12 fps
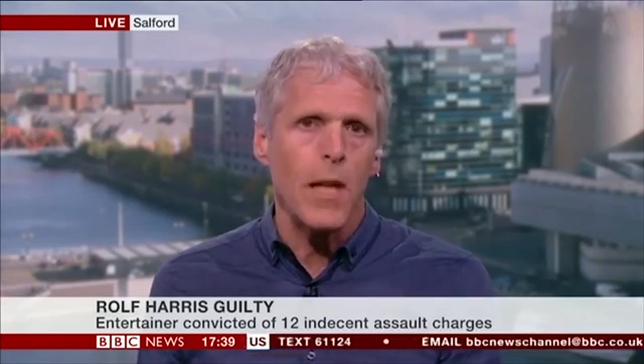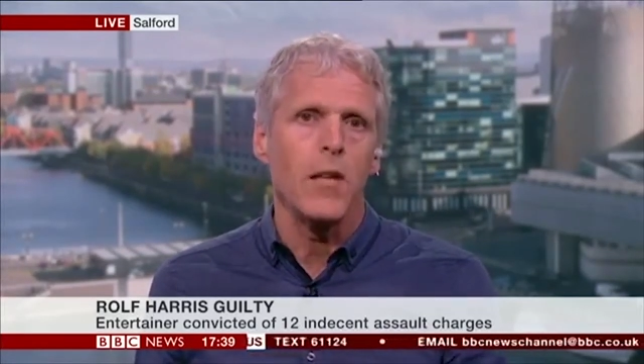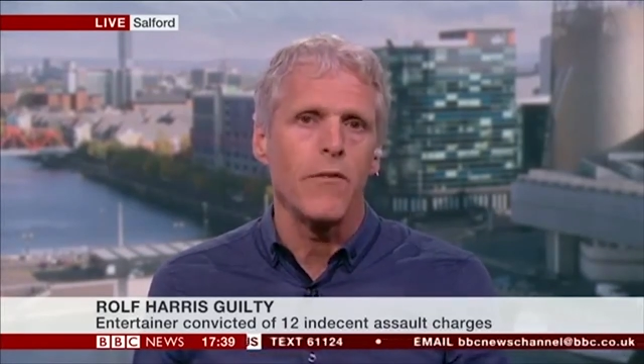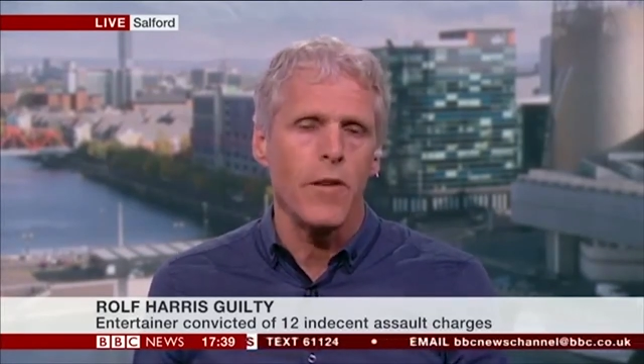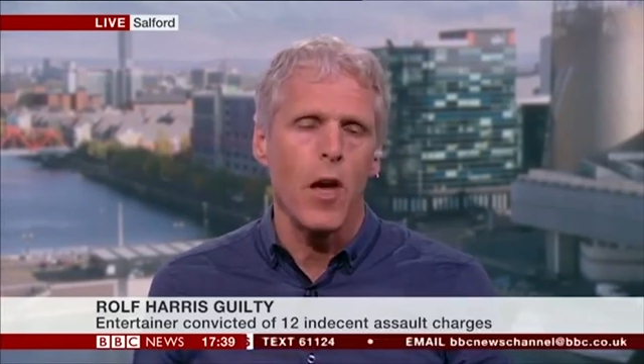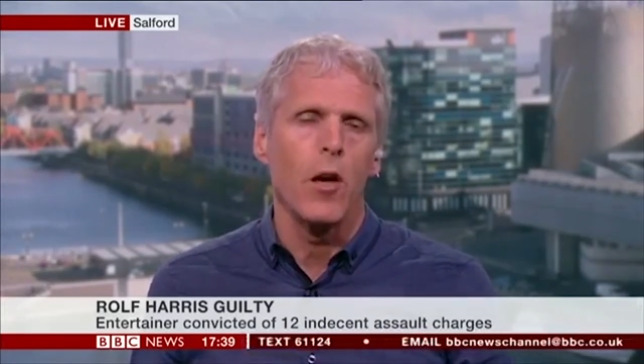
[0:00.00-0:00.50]

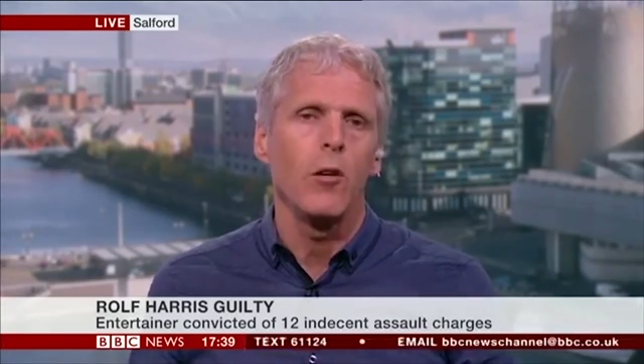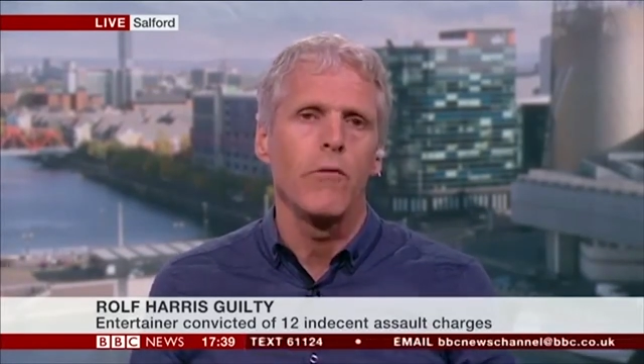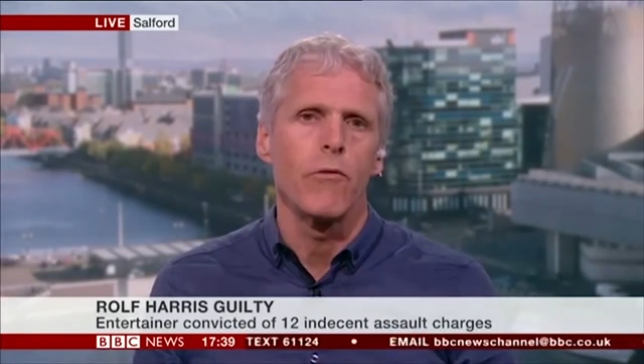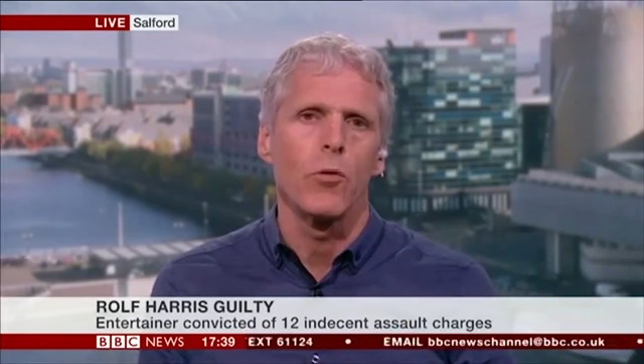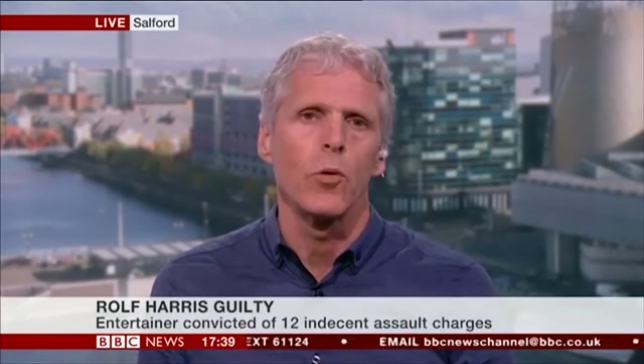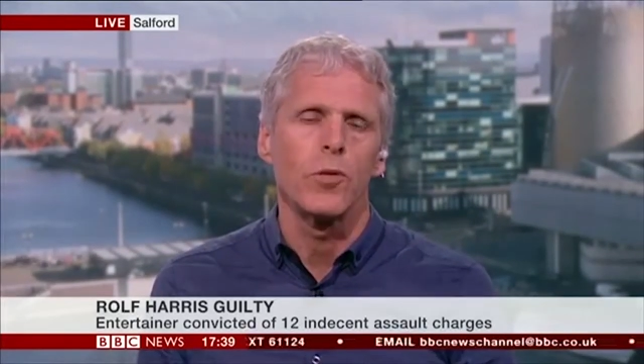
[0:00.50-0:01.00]
benefit
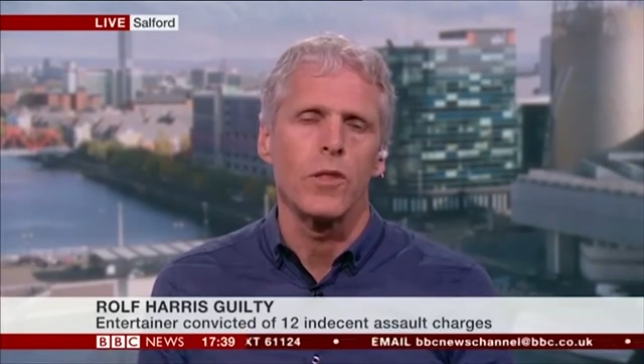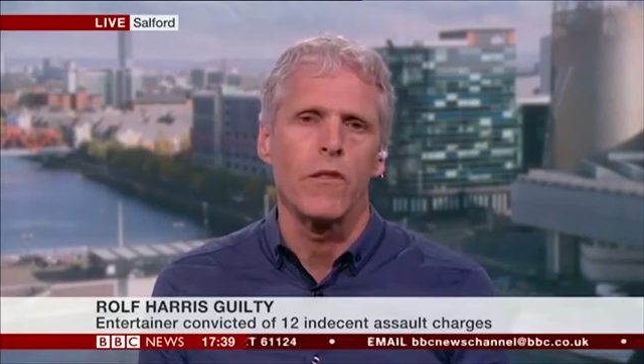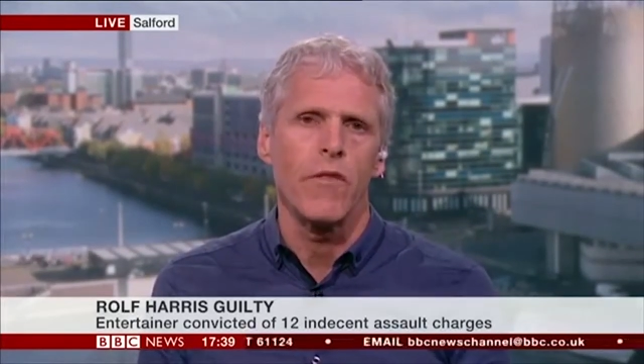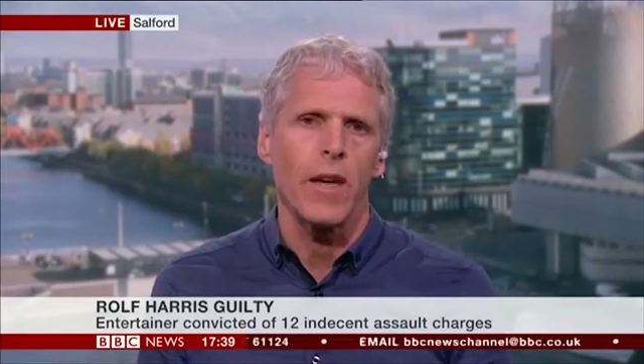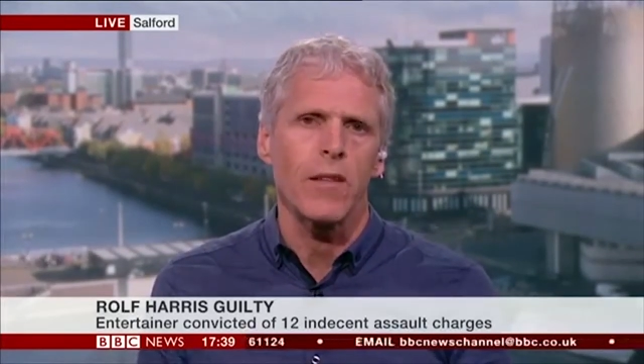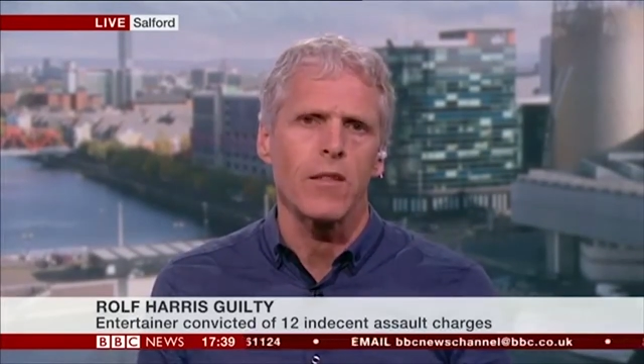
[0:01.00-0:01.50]
overall to
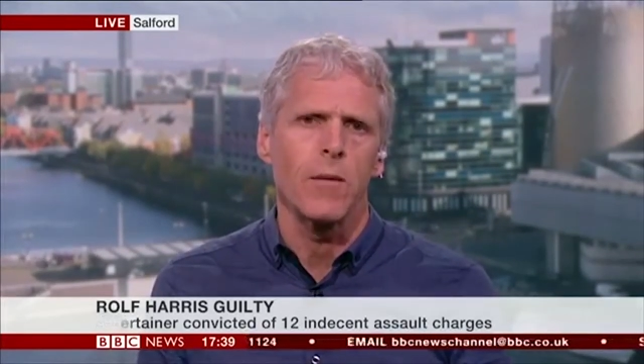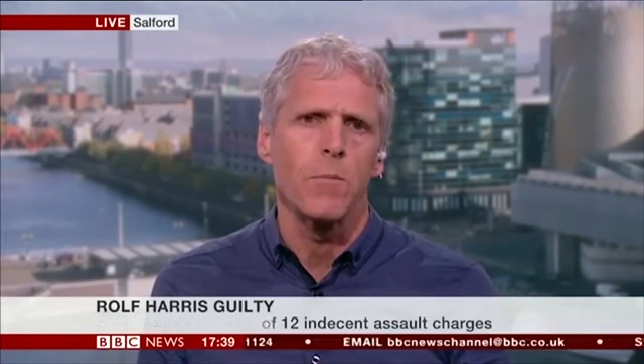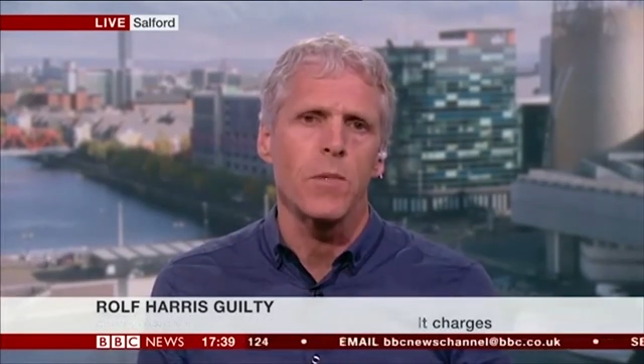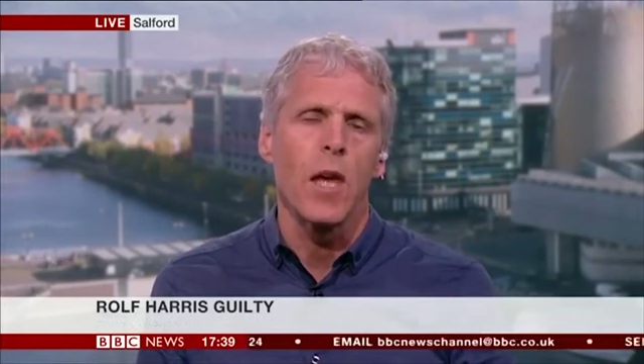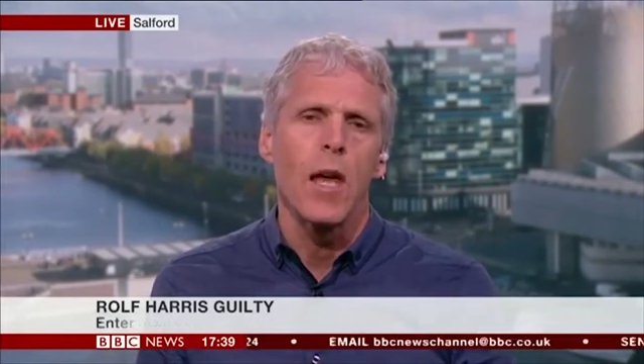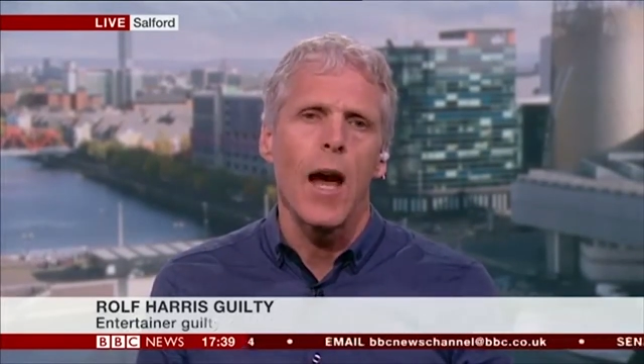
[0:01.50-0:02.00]
the
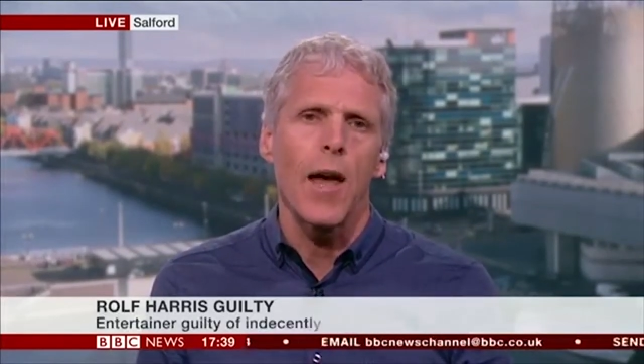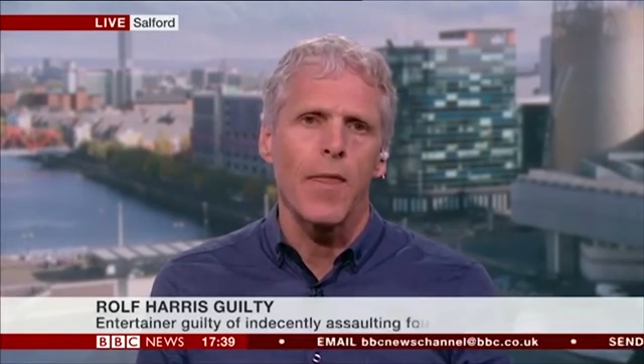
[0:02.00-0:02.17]
victims.